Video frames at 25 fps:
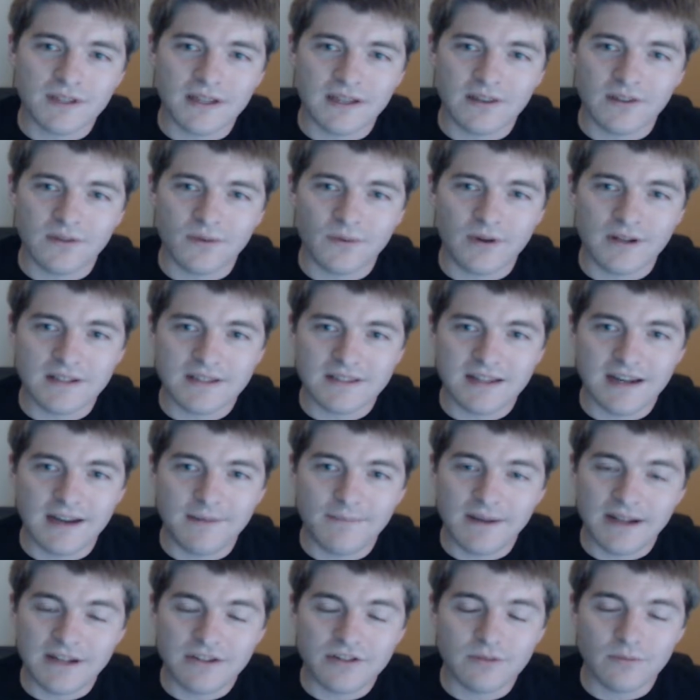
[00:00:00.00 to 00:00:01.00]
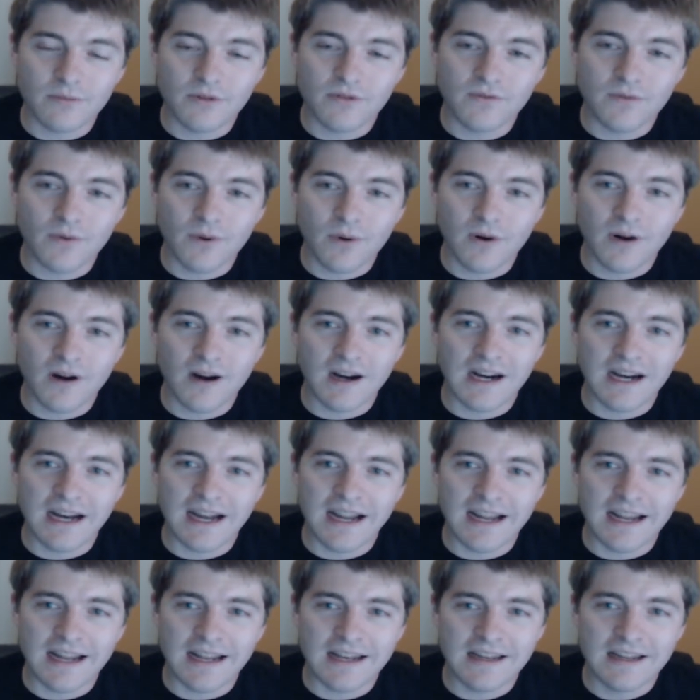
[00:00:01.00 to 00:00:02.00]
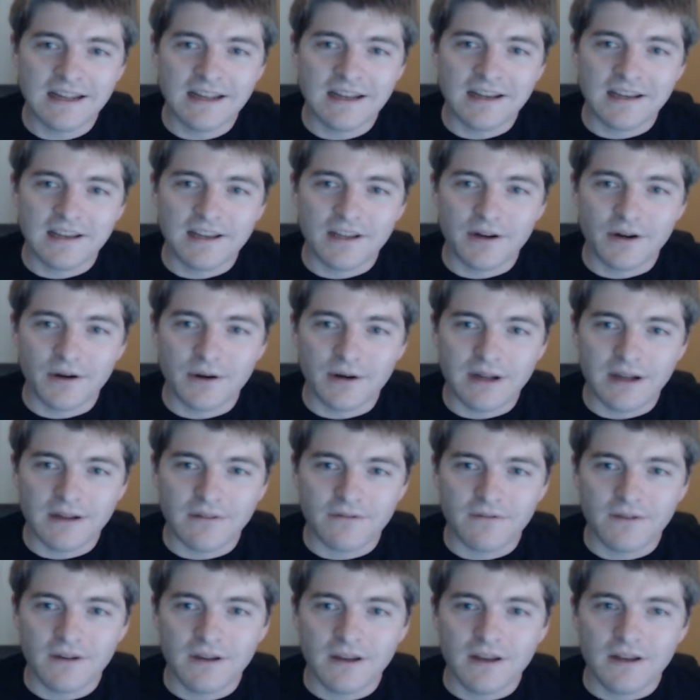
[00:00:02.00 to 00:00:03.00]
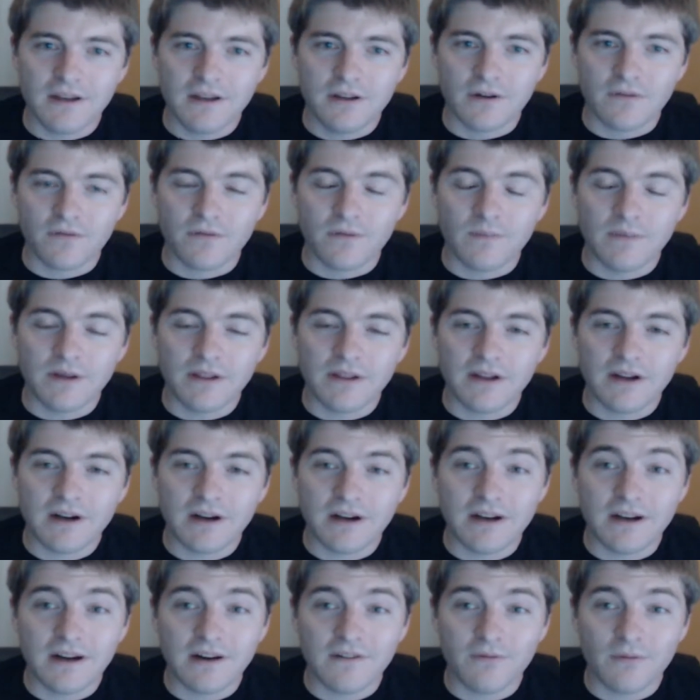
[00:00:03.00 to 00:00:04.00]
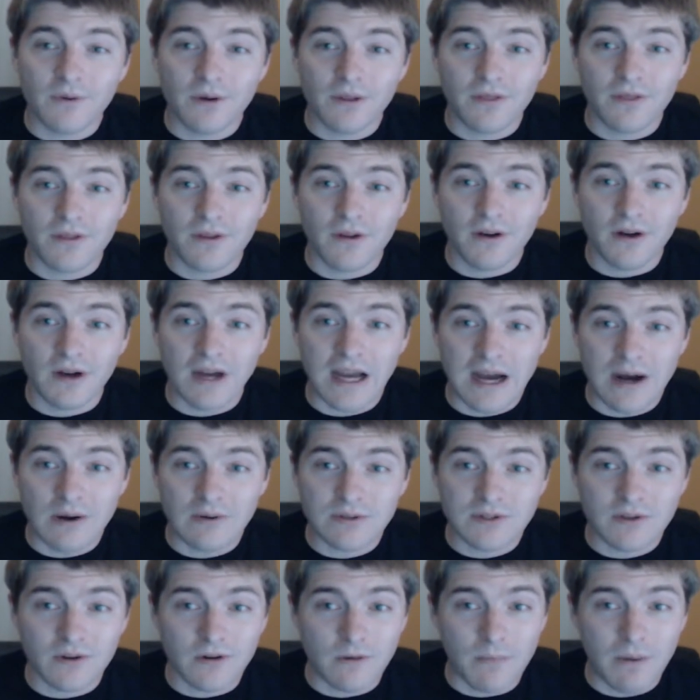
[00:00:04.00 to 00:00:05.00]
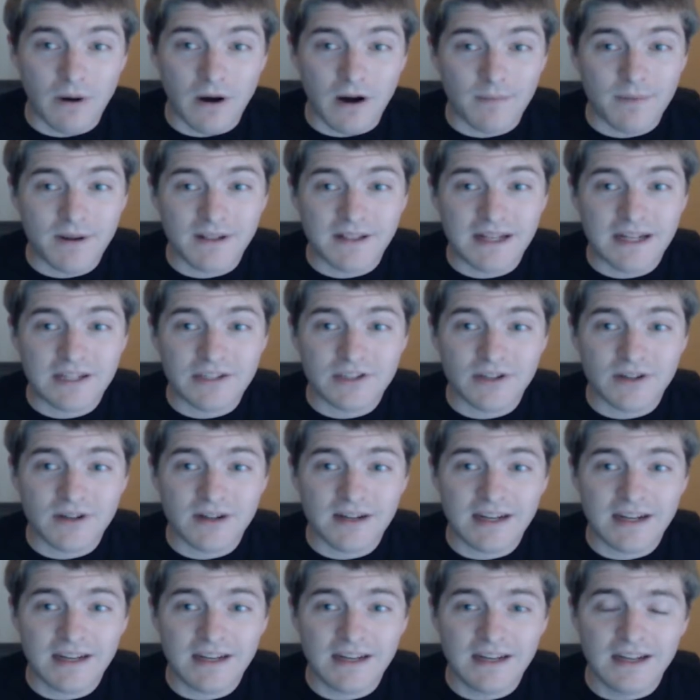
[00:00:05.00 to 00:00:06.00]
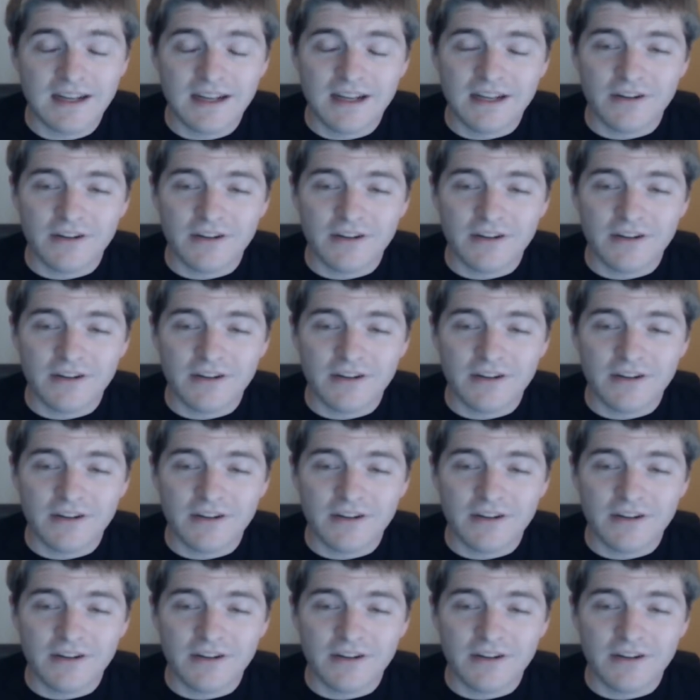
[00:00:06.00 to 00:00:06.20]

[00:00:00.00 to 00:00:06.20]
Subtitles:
like the ones that I mentioned before, and, if you're familiar enough with the house or apartment that you're in,